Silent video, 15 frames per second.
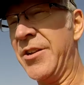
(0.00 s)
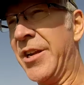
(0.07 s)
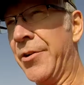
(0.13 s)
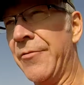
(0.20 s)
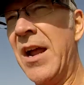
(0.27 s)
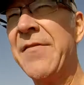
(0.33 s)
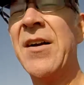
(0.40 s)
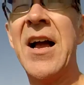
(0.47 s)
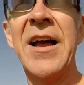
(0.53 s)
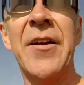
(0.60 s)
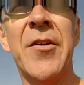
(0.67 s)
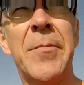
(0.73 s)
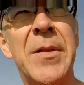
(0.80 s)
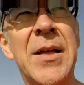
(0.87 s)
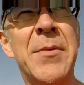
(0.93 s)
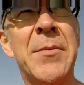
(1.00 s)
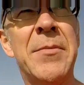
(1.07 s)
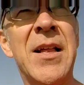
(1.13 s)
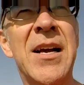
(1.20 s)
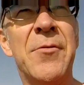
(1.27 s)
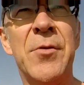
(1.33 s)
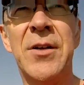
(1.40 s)
you can rev higher and blah, blah,
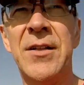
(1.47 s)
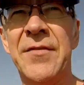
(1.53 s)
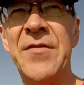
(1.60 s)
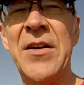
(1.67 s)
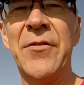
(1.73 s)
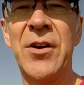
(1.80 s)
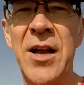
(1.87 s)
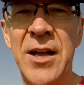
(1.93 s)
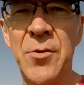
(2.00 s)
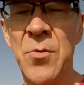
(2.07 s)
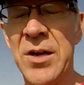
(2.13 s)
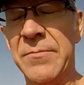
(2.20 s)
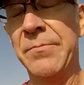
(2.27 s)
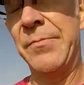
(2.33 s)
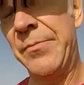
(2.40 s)
blah. Well, I've never gotten one.